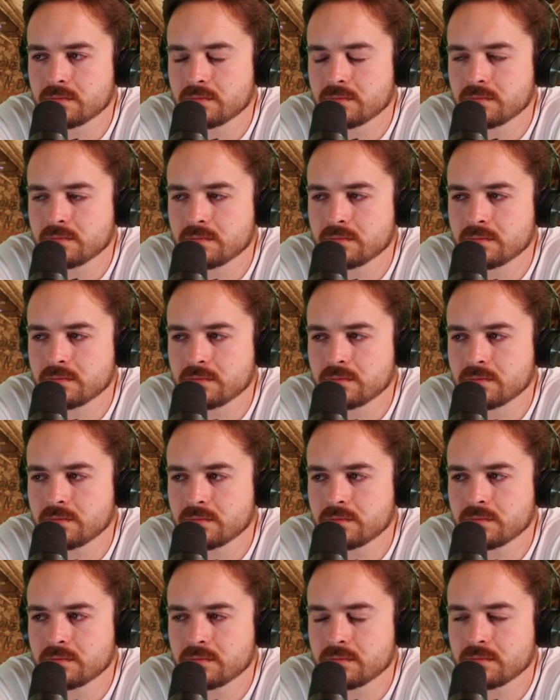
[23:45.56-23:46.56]

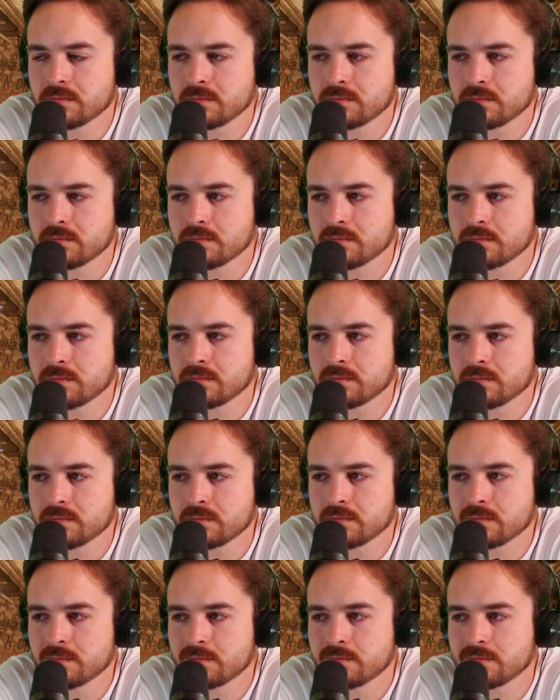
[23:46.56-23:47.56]

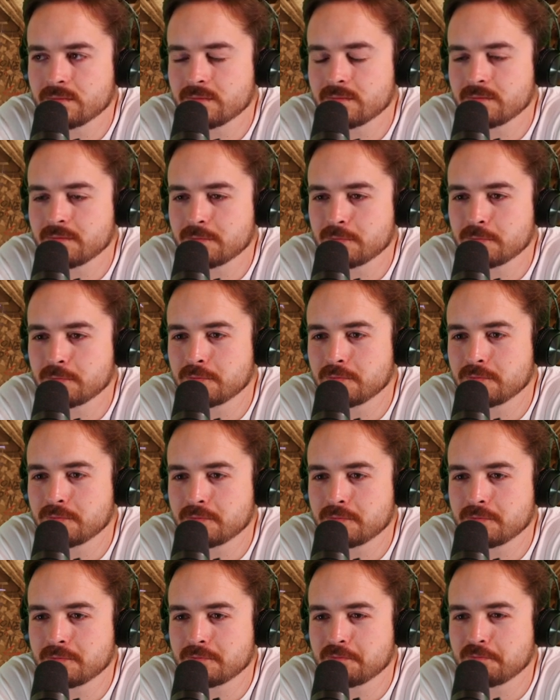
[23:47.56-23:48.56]

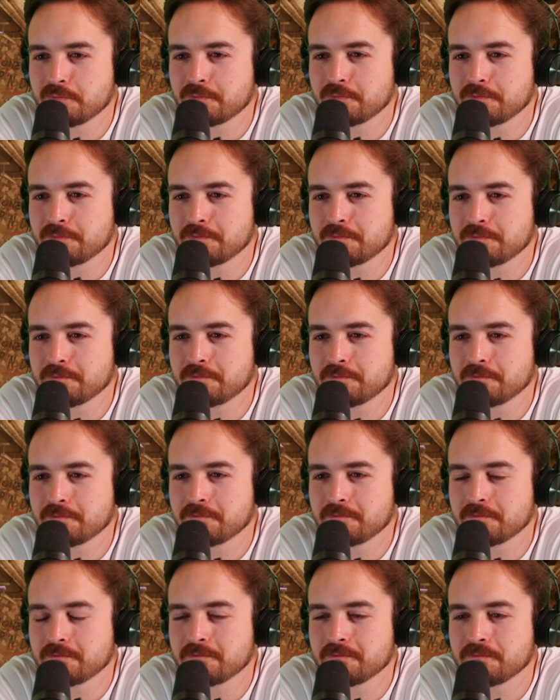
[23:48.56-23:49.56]

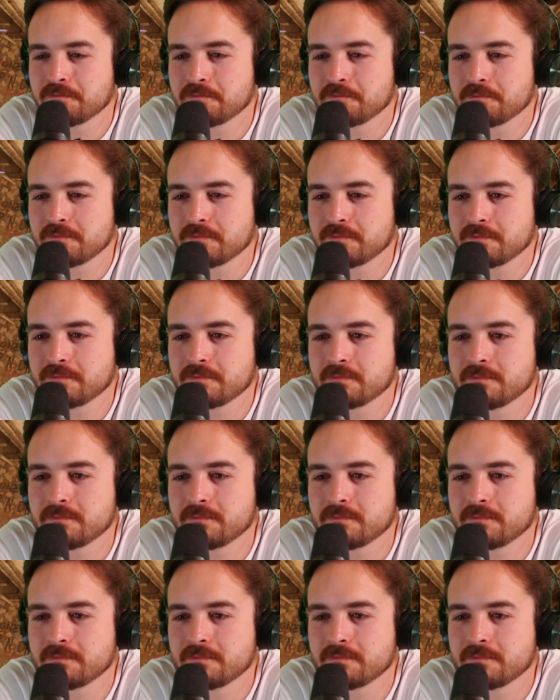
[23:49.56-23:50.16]
This person isn't speaking.